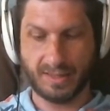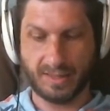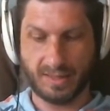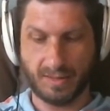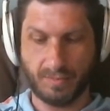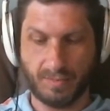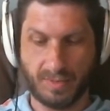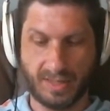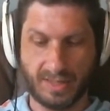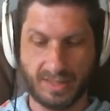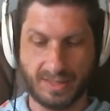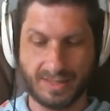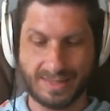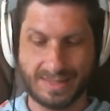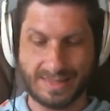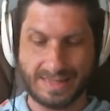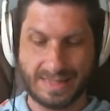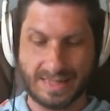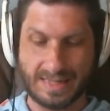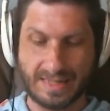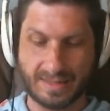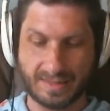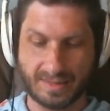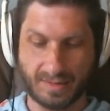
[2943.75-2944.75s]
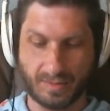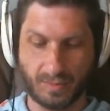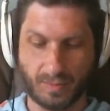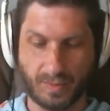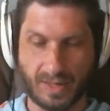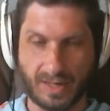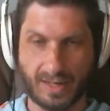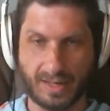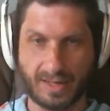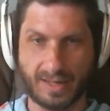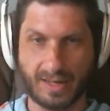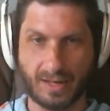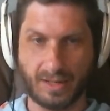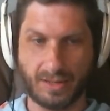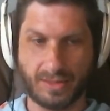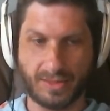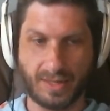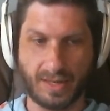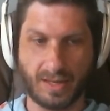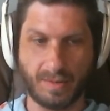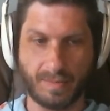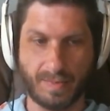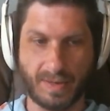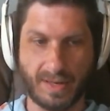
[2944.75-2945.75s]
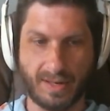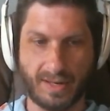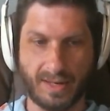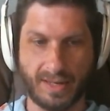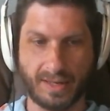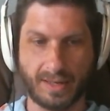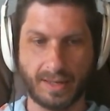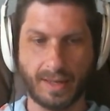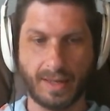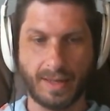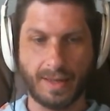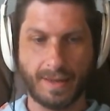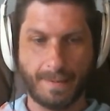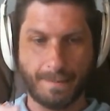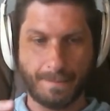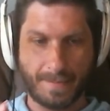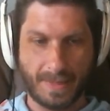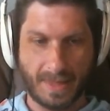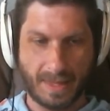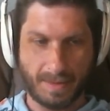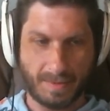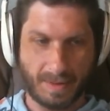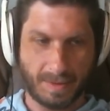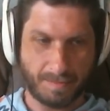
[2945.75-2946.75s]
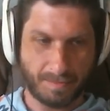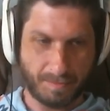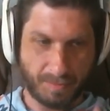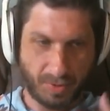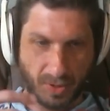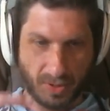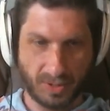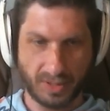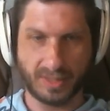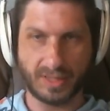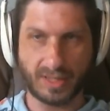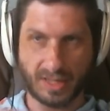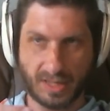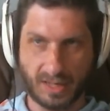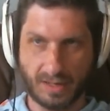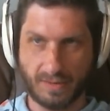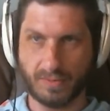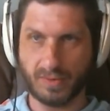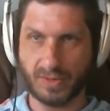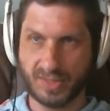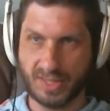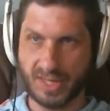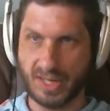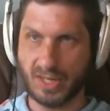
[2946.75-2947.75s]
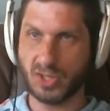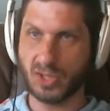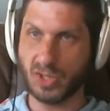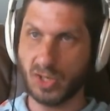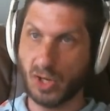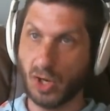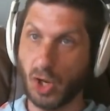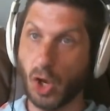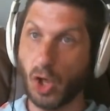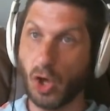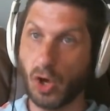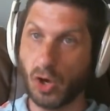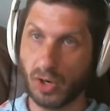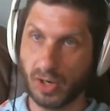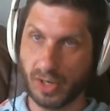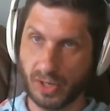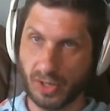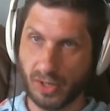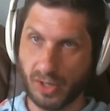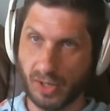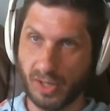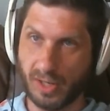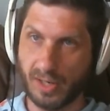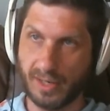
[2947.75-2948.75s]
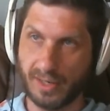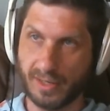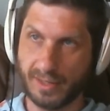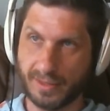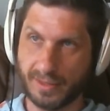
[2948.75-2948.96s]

can be a decent way to kind of think about like, am I pulling the conversation along at all?